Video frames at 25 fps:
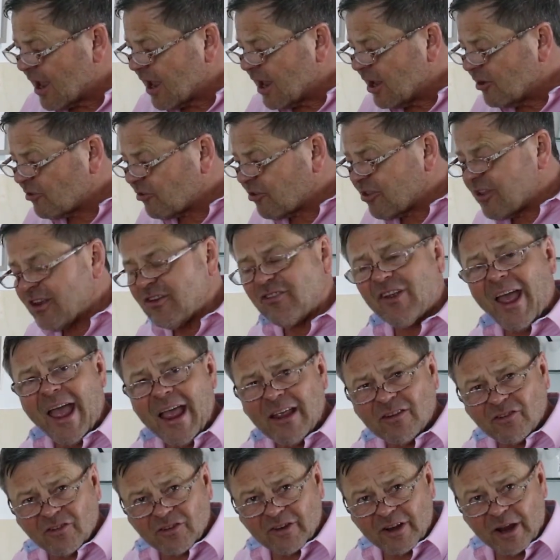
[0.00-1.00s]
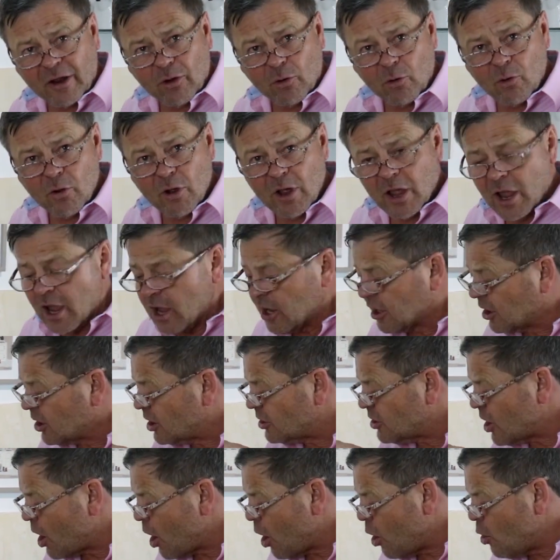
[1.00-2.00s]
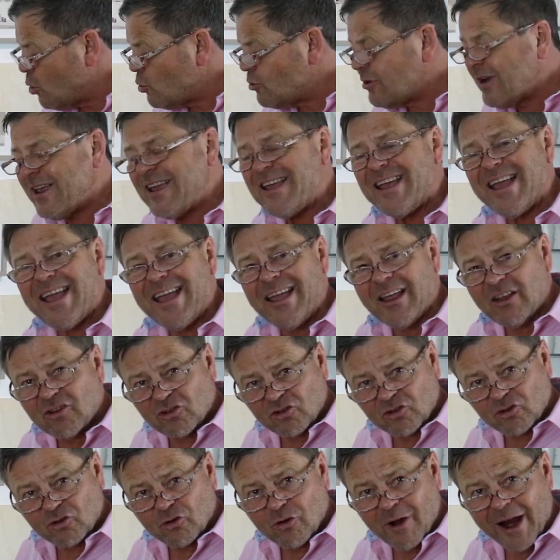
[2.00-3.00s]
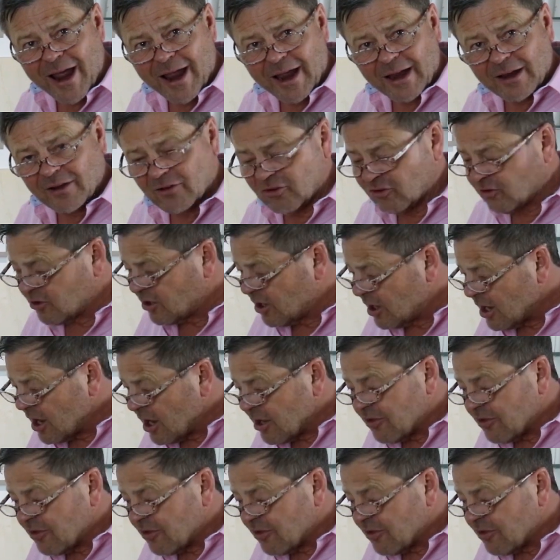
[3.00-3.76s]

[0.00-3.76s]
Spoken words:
is this air still can only extract